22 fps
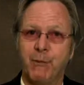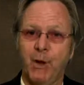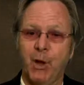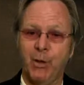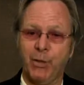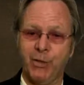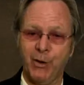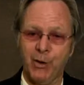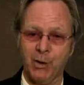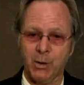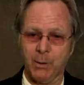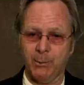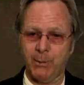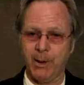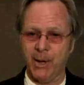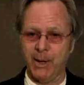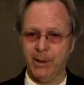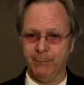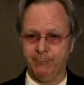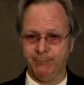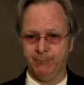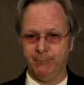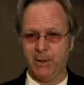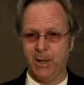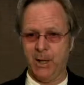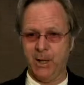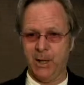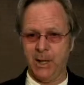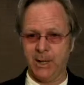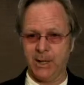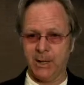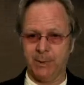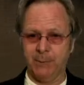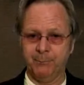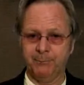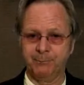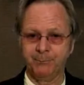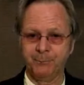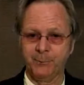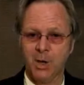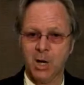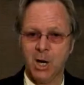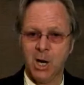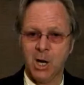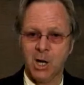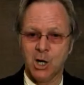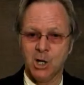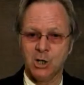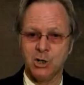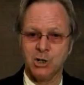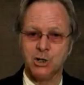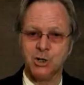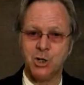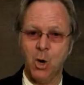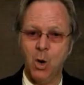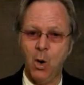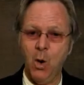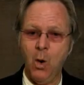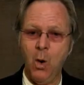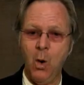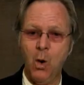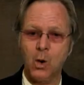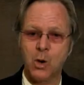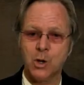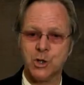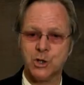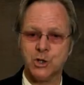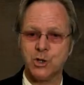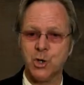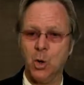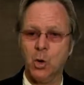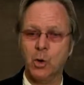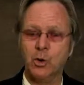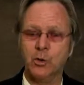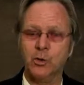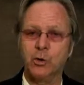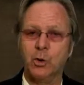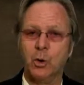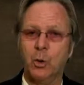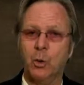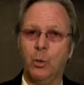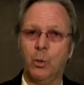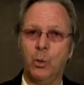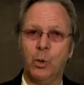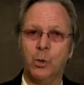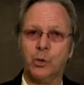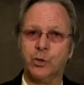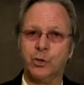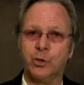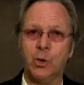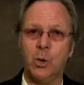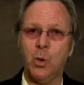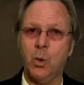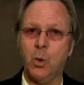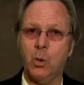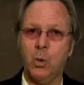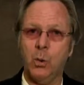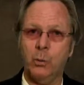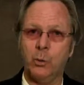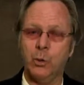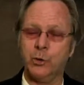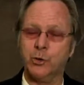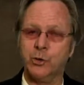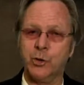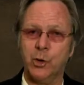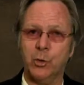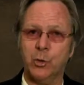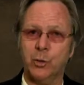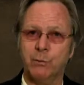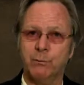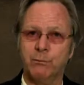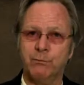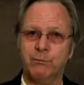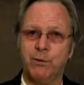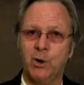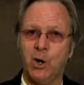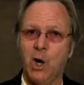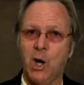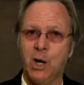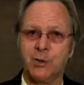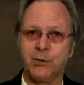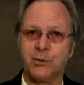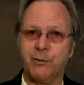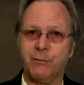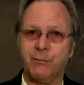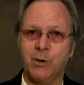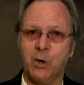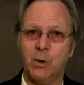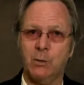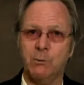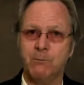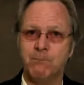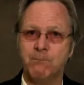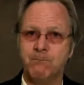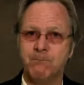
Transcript: I funk about it. I like it. Jean-Jacques Rousseau, philosopher,